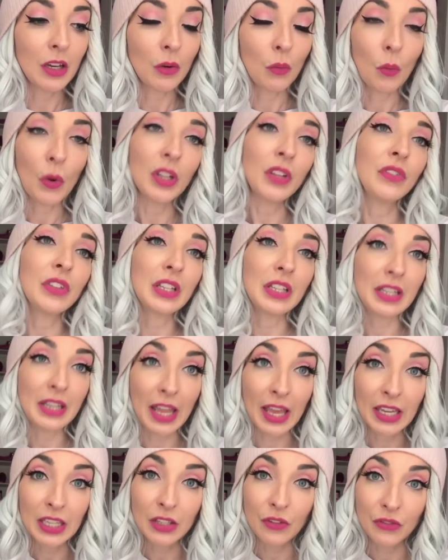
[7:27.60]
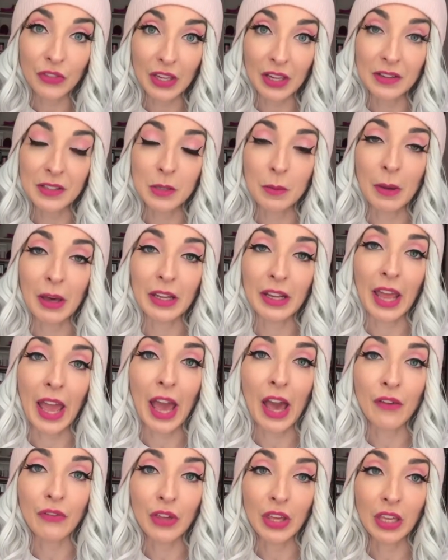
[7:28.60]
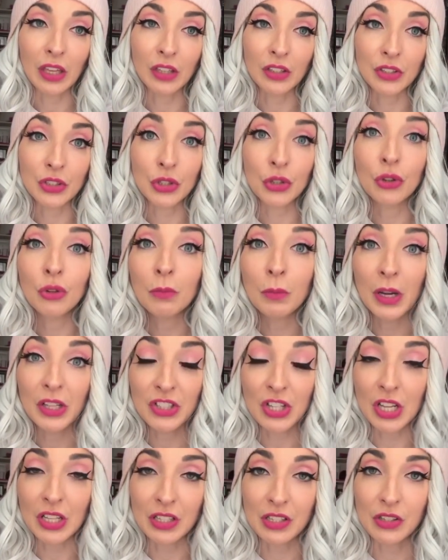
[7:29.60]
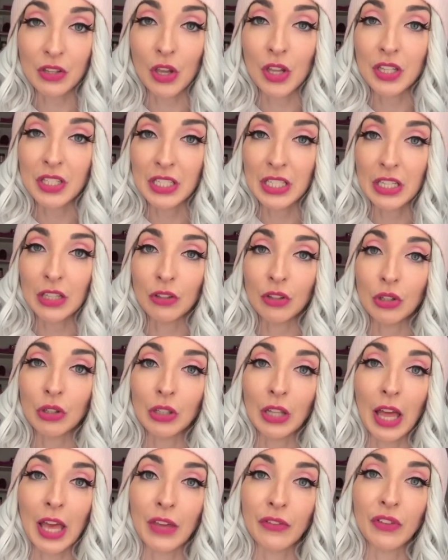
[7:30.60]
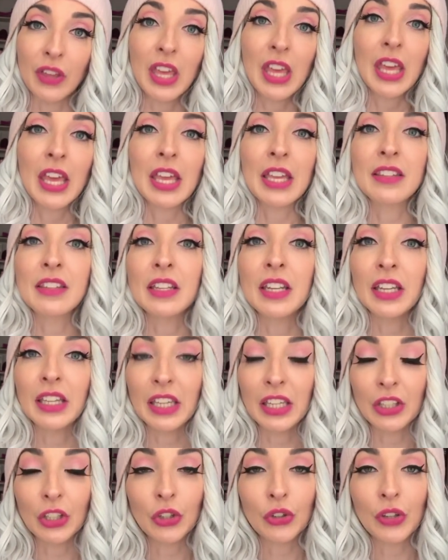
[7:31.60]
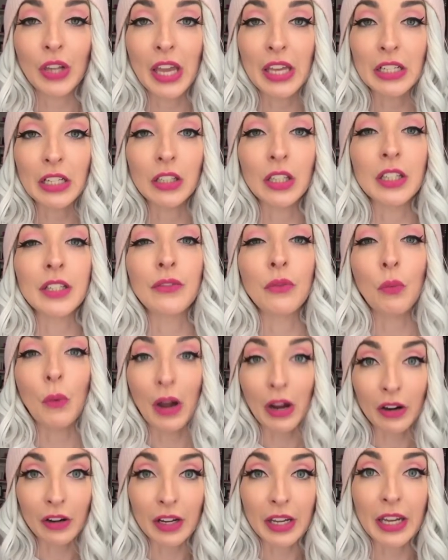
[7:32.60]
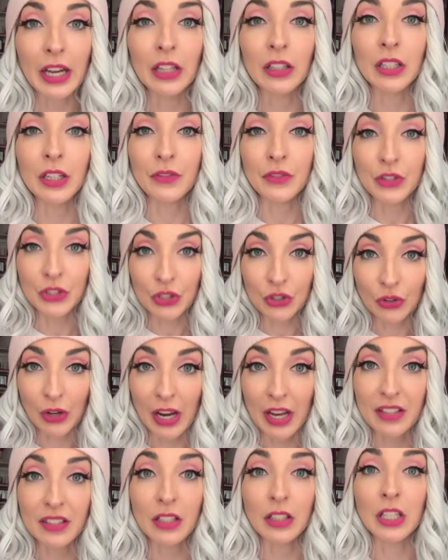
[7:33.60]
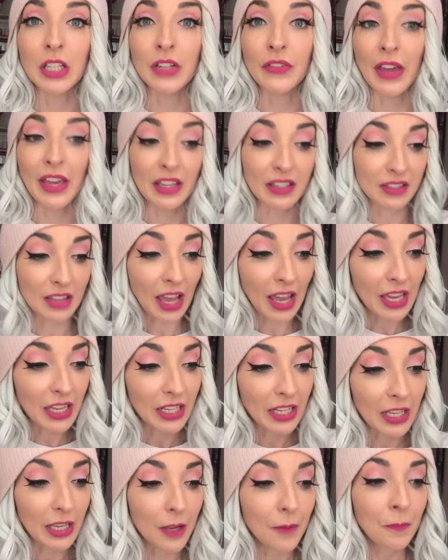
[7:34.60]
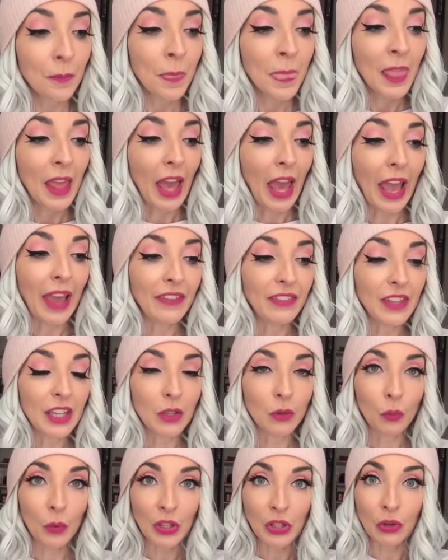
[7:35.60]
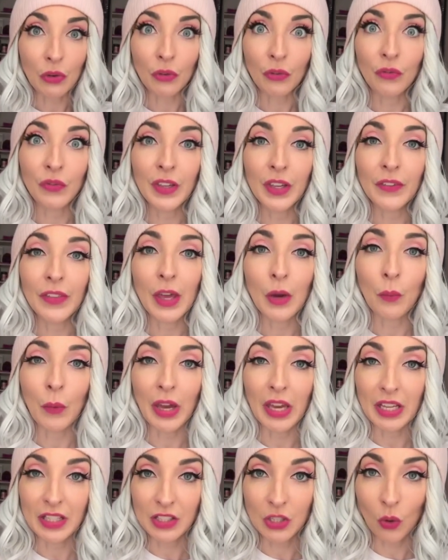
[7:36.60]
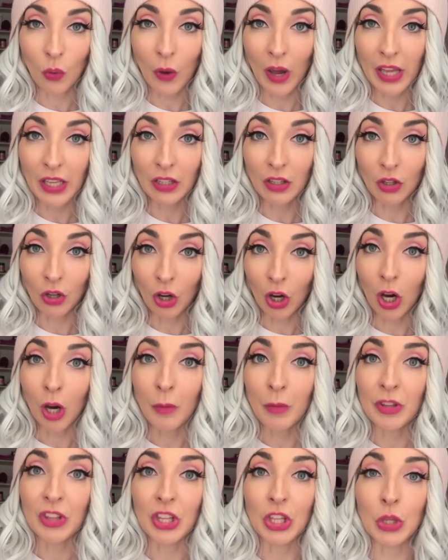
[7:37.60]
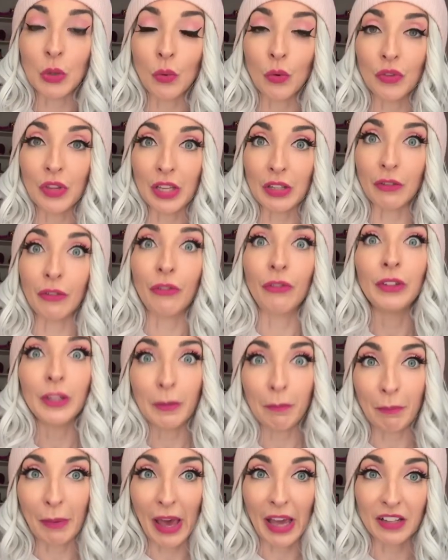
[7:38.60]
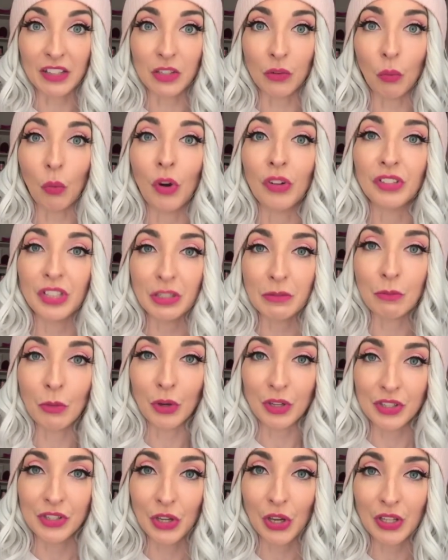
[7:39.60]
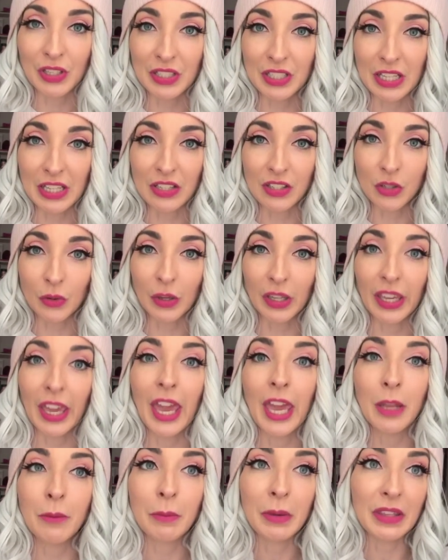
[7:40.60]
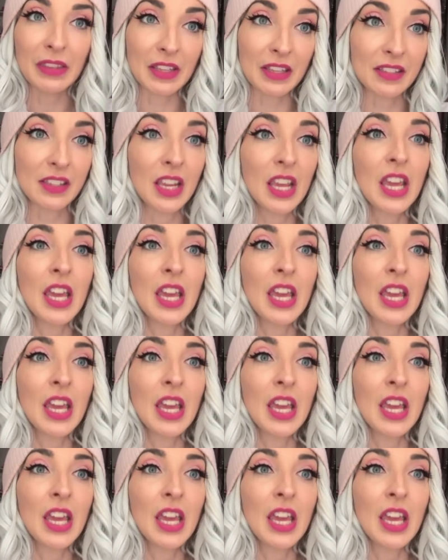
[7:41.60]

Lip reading: One of the negative things about having too much uncertainty in your life is that it can create a lot of worry, a lot of stress, a lot of anxiety. And then when you feel that way, it's quite common that you will then flip back to wanting more certainty. So it can be this